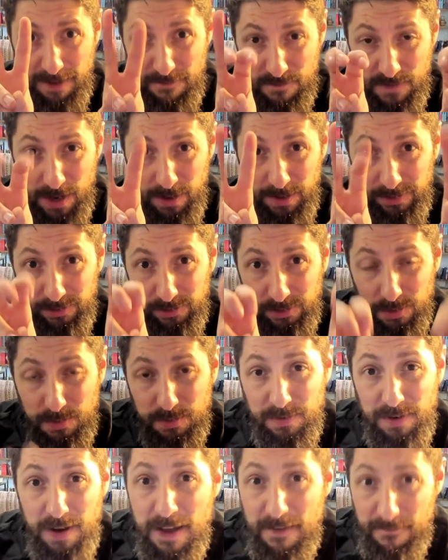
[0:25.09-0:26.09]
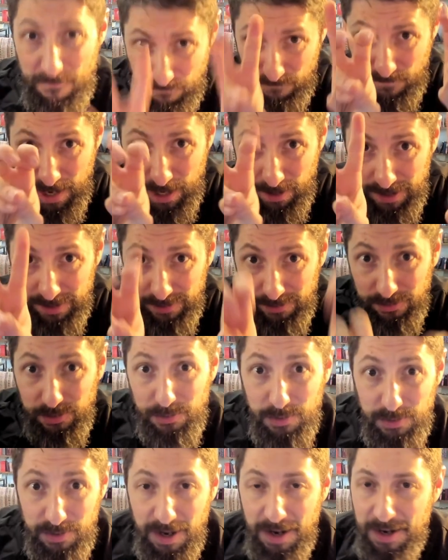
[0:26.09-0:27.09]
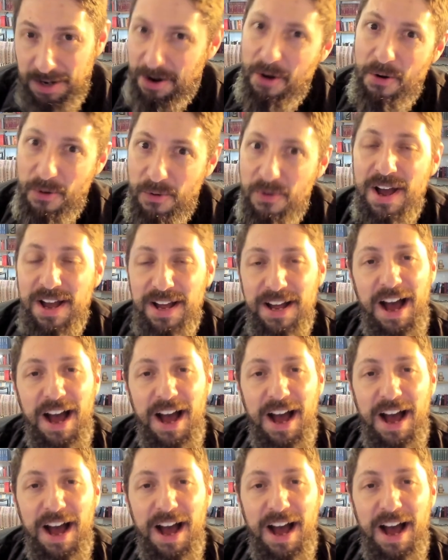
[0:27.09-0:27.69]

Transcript: very soon, very soon ago.